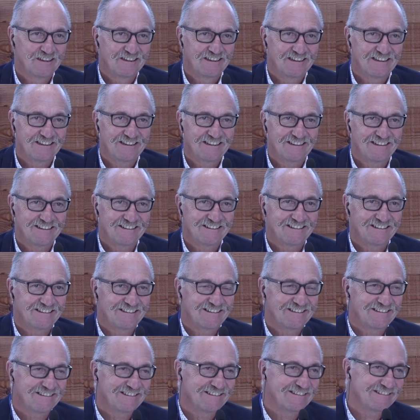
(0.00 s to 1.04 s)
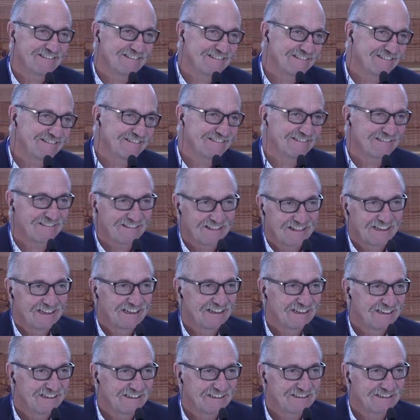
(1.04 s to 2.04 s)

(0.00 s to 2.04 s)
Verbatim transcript: the Rhone plain